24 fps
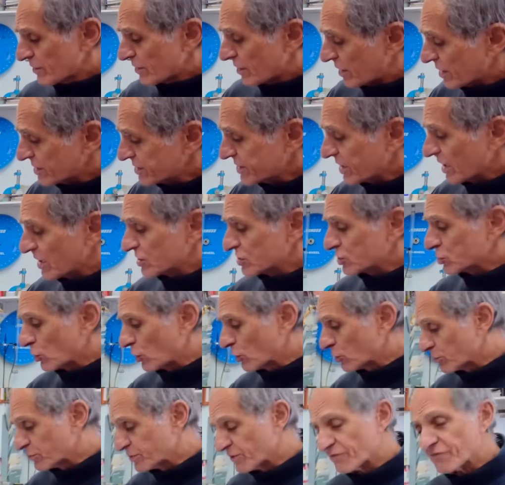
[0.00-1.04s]
Let's get it
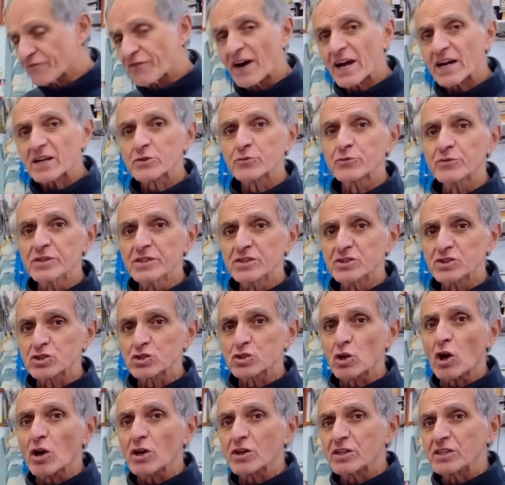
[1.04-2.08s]
started with the factory
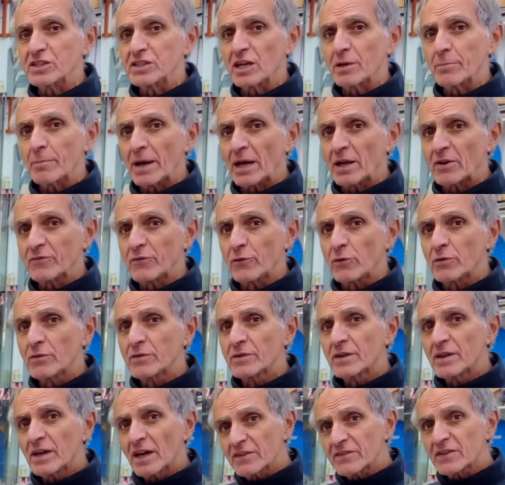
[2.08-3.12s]
stock intake manifold,
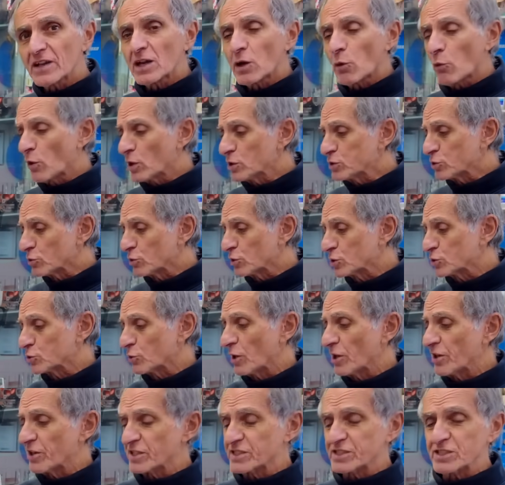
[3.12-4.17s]
and then I want you to
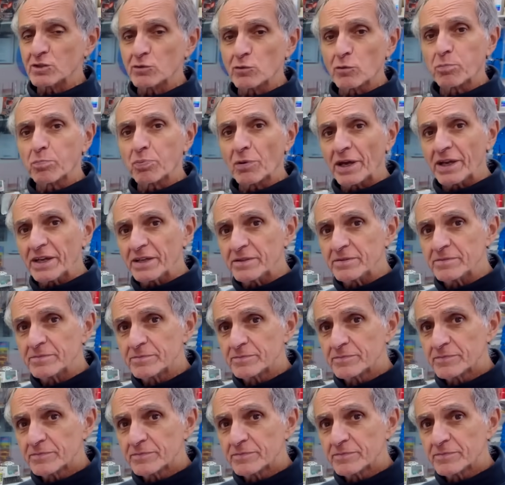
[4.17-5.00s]
try the single plane.